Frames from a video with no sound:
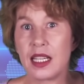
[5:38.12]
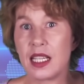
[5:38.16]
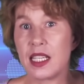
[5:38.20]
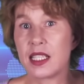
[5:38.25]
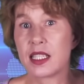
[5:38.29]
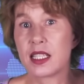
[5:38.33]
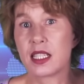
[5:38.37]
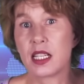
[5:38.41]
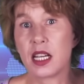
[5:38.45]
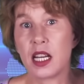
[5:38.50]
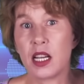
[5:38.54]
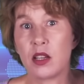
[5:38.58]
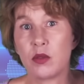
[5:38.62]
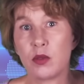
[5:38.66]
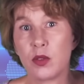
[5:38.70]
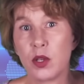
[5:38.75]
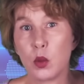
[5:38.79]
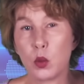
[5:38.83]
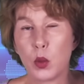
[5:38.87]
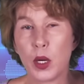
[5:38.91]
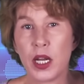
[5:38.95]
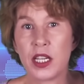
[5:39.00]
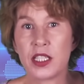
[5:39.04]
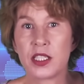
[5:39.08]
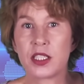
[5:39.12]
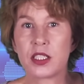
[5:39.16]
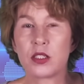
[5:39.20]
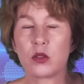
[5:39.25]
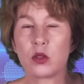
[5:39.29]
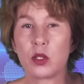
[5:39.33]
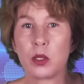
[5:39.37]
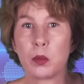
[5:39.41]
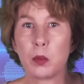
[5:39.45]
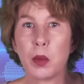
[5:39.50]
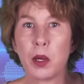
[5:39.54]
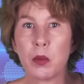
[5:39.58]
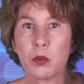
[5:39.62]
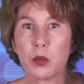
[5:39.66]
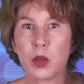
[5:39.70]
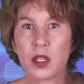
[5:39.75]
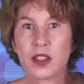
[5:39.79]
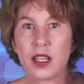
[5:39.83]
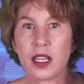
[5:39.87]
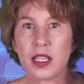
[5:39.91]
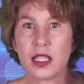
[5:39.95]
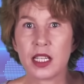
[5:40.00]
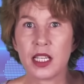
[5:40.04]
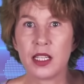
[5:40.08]
It's a lovely way to remember
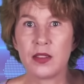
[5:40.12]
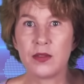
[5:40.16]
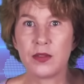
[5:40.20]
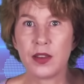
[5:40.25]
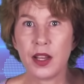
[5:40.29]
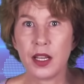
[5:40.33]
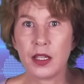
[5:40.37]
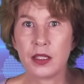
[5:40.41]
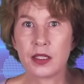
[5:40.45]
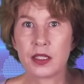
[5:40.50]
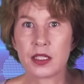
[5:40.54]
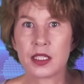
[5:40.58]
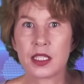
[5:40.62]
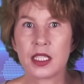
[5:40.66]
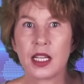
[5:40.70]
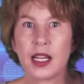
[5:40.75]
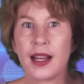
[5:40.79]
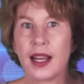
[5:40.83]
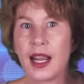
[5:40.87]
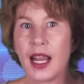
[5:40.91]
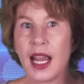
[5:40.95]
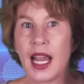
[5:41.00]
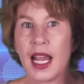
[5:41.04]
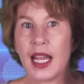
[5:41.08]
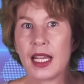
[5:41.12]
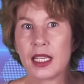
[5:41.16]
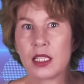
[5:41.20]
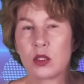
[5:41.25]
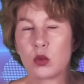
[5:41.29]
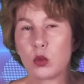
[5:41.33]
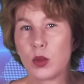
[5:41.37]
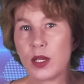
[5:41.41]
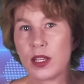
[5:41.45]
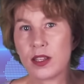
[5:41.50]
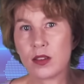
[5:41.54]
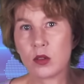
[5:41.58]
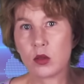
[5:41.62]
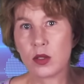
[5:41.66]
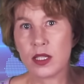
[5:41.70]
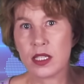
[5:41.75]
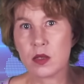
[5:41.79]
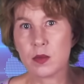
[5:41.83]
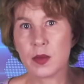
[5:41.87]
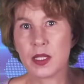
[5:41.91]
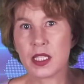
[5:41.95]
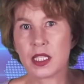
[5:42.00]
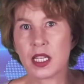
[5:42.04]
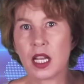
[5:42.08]
that event. And with
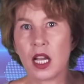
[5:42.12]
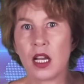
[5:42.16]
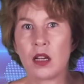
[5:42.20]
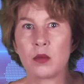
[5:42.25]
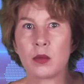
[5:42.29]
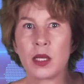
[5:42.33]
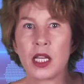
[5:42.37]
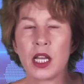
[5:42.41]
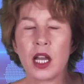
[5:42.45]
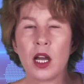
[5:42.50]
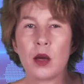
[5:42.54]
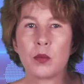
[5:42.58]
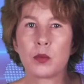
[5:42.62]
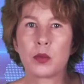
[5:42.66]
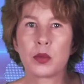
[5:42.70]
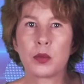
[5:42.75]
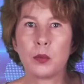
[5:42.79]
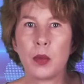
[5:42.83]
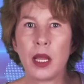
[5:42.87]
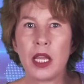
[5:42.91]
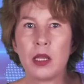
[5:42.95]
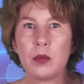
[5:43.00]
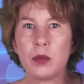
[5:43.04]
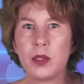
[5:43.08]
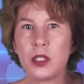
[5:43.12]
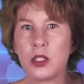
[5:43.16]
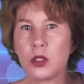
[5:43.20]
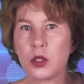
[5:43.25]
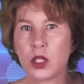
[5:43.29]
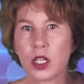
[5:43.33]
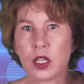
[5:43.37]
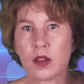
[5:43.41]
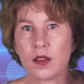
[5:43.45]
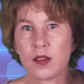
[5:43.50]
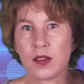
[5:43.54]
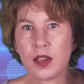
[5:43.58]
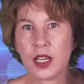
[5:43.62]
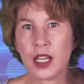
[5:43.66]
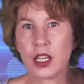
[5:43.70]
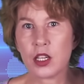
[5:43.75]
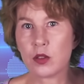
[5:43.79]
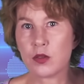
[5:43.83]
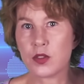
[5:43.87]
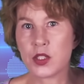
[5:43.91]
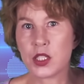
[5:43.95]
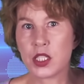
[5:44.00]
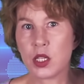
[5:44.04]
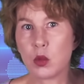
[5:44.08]
Christmas coming up, maybe you can think
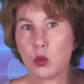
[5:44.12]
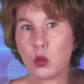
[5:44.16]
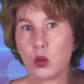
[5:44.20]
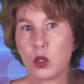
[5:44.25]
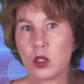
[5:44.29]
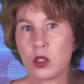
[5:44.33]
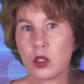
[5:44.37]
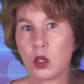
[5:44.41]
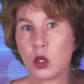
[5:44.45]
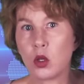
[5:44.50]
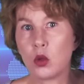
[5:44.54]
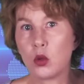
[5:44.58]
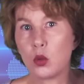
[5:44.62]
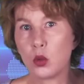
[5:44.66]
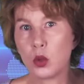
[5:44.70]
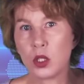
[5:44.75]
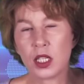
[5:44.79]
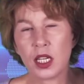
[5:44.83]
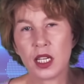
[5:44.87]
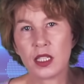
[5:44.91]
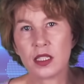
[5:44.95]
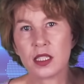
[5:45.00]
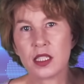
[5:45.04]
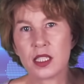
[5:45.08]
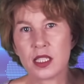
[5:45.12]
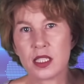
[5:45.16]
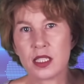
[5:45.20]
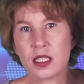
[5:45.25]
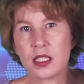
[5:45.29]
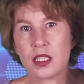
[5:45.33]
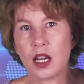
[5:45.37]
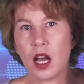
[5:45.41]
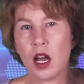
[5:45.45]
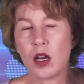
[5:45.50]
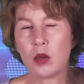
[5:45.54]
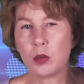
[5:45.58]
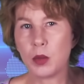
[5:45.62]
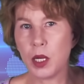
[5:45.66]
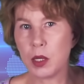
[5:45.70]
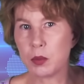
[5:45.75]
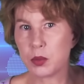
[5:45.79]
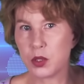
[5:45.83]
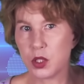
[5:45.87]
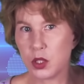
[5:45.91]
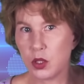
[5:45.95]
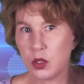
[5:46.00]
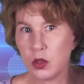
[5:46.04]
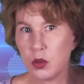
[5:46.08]
of someone who would like a star map
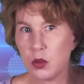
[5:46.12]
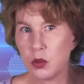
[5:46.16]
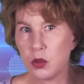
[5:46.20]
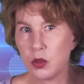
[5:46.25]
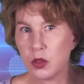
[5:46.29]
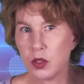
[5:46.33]
too.